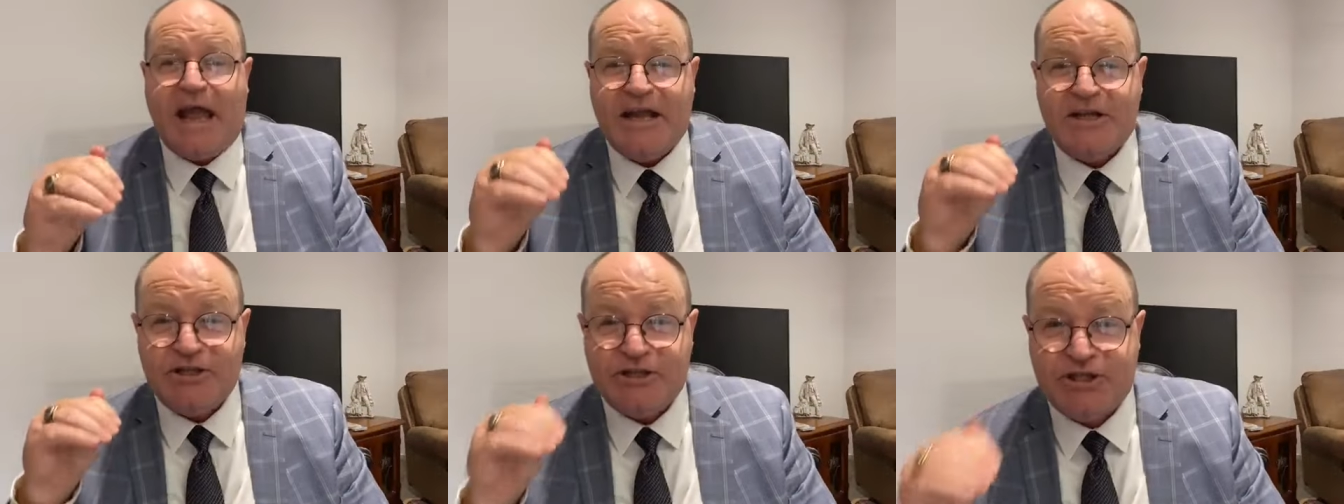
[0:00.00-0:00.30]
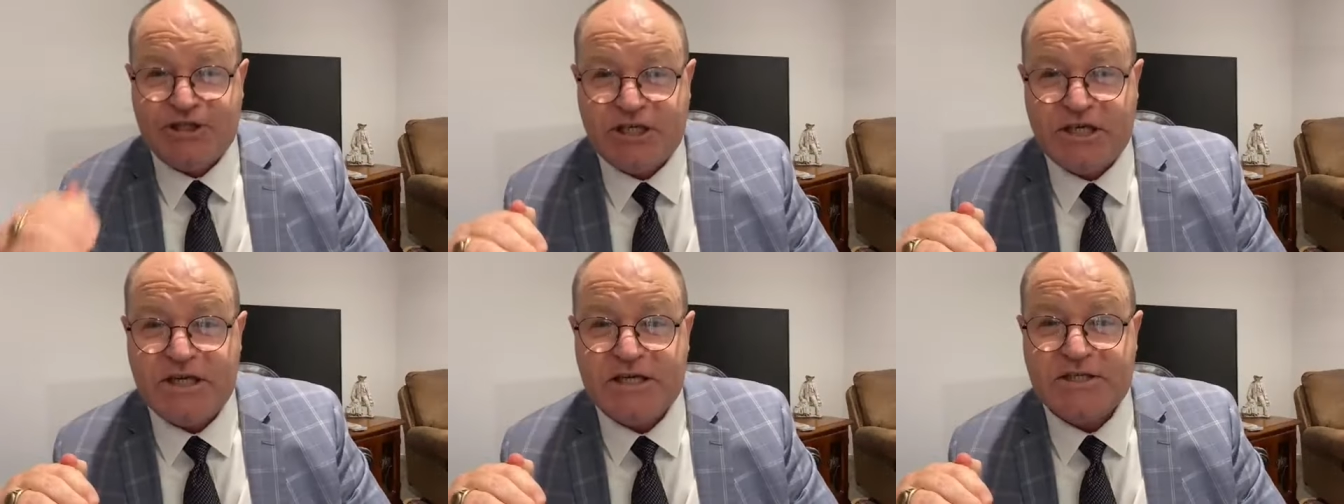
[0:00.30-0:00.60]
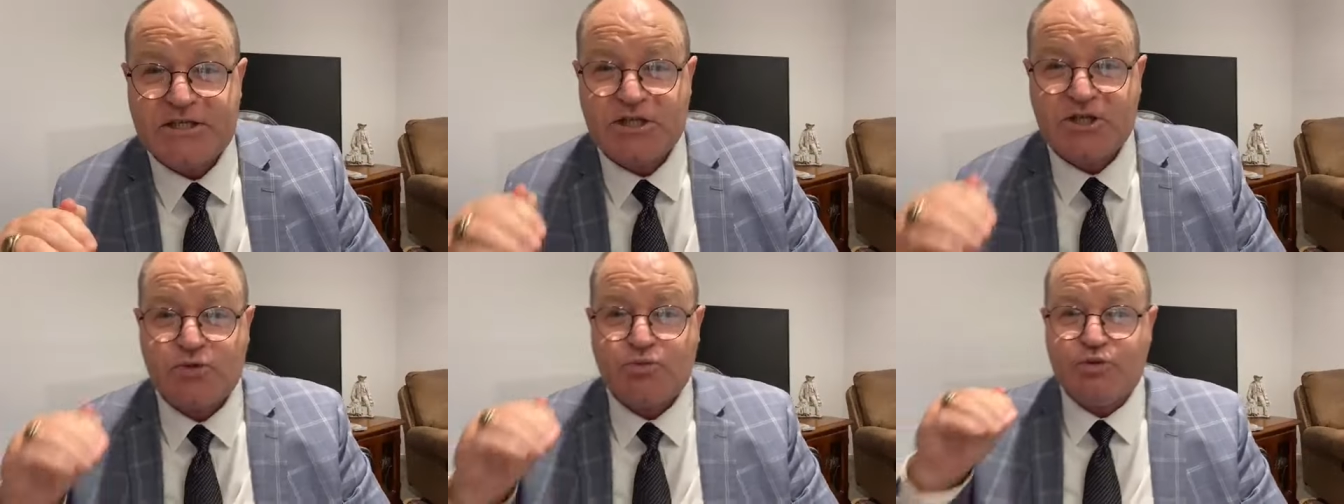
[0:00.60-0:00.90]
and
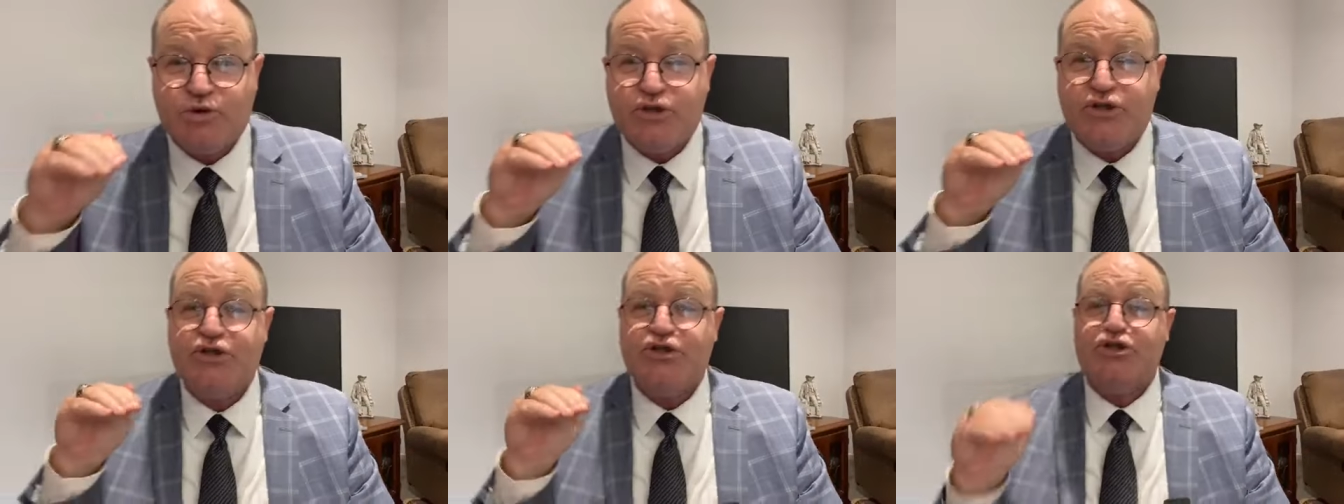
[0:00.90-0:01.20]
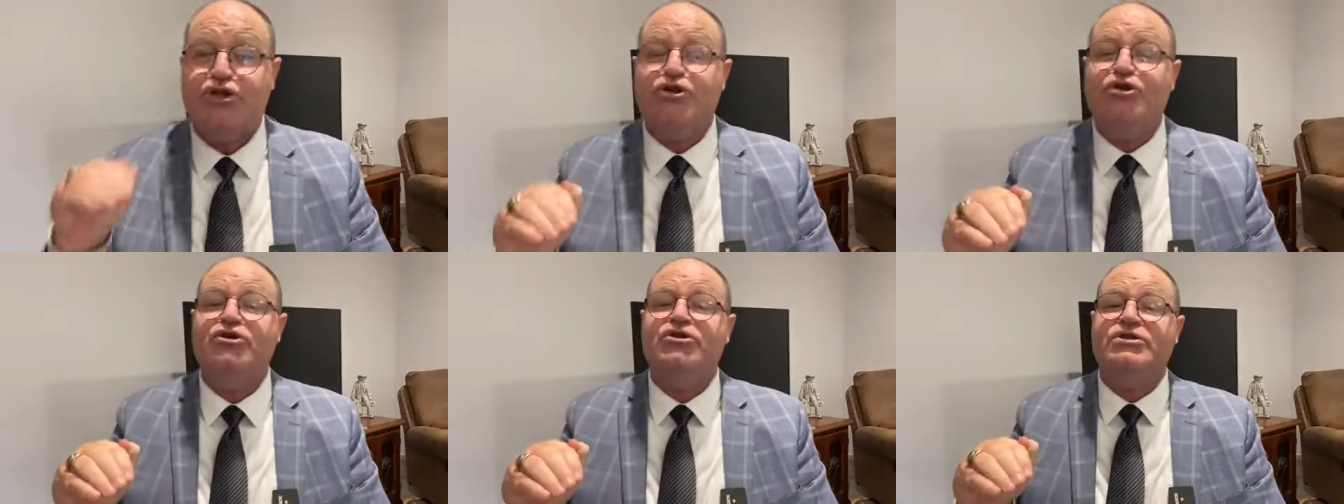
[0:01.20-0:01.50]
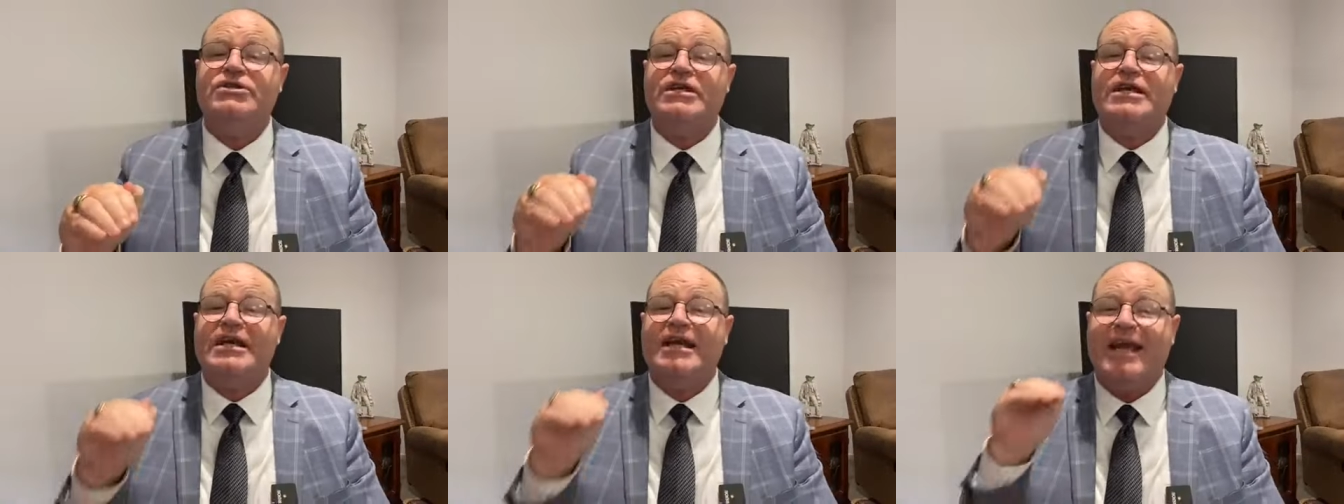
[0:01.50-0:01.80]
Jesus was
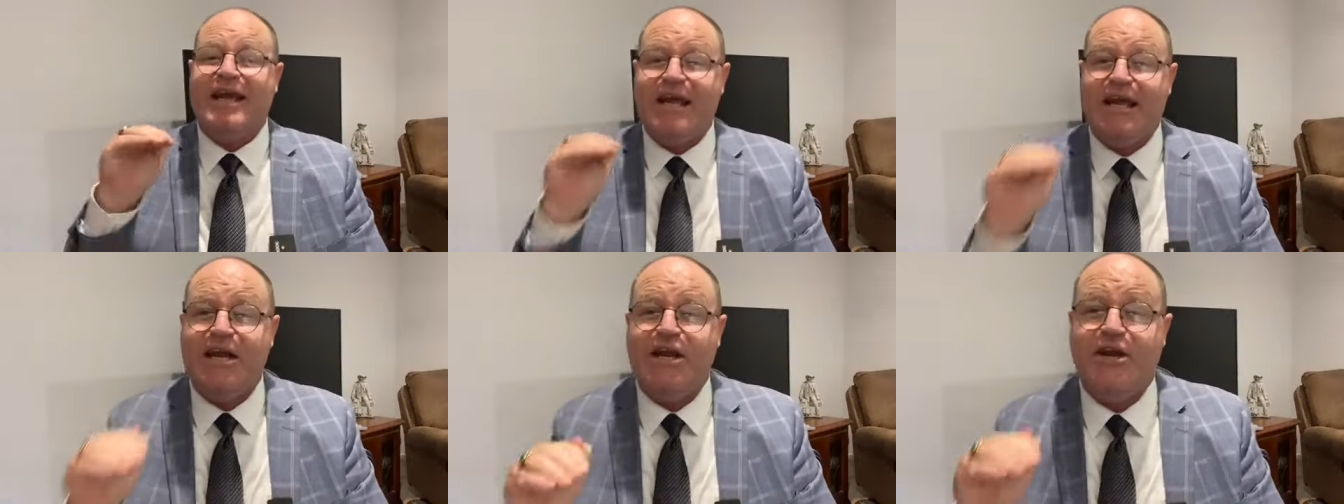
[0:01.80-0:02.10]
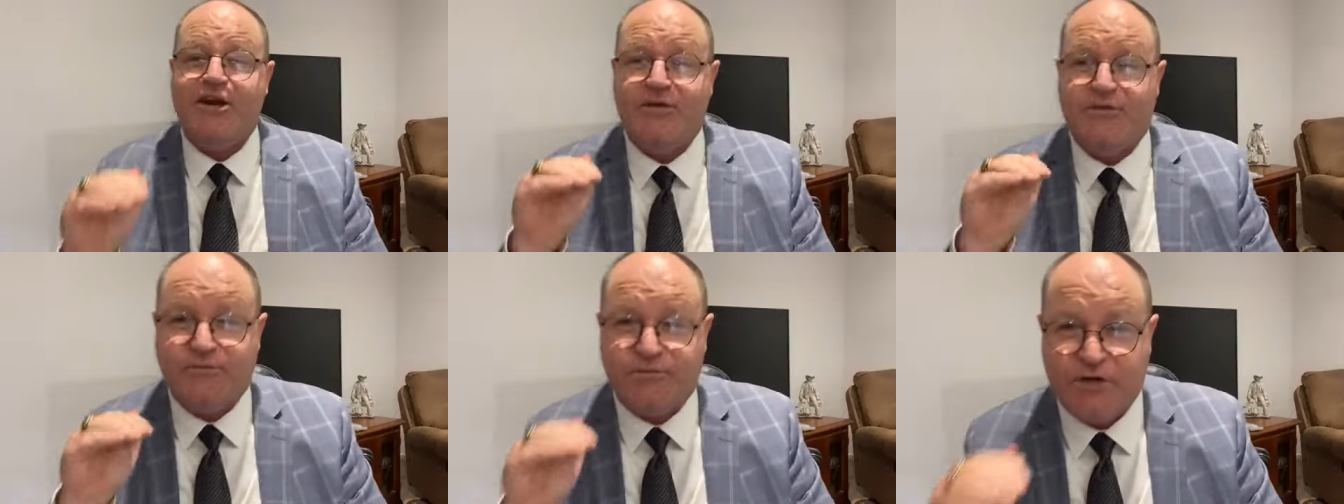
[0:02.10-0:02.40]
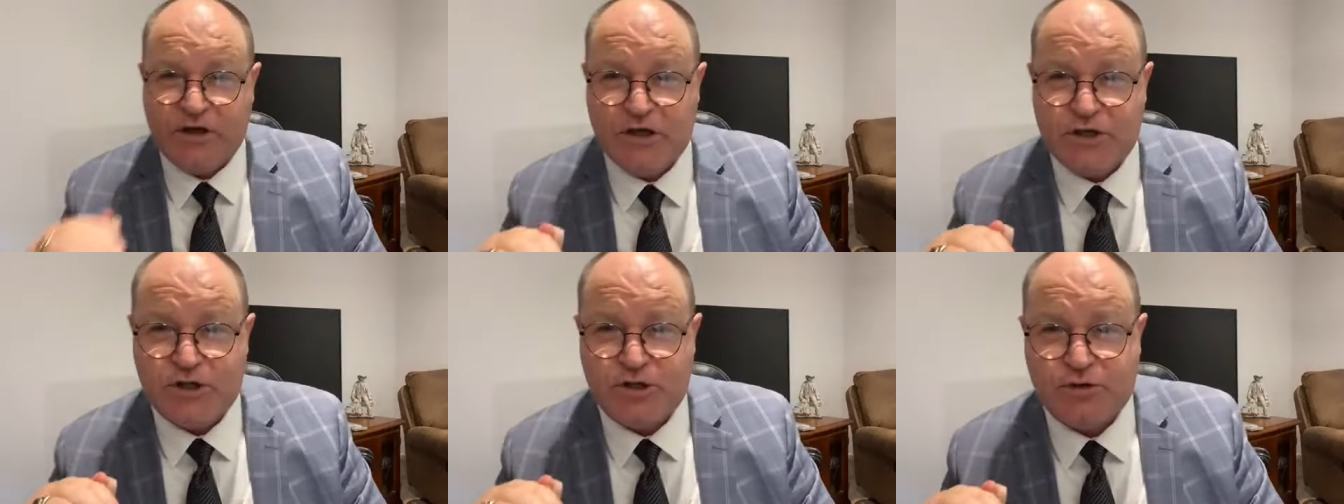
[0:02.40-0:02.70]
using
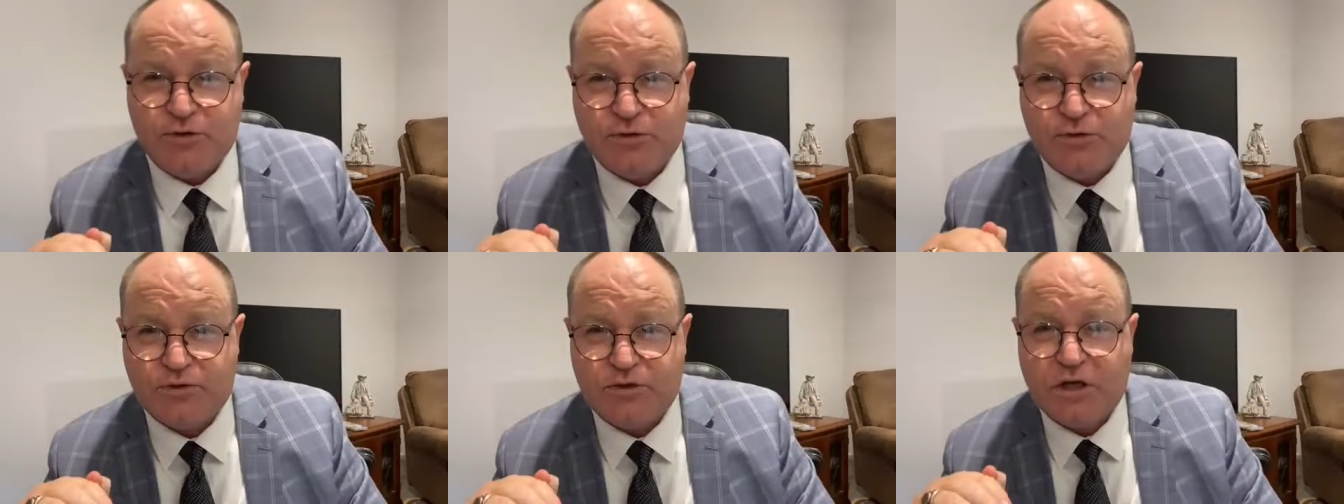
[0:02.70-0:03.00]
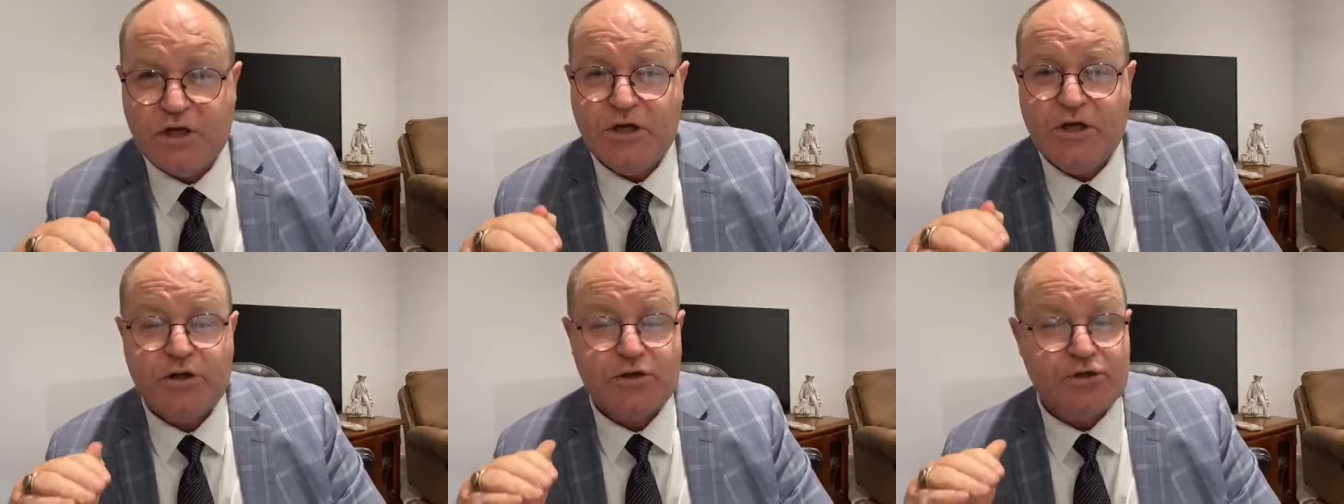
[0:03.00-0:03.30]
individuals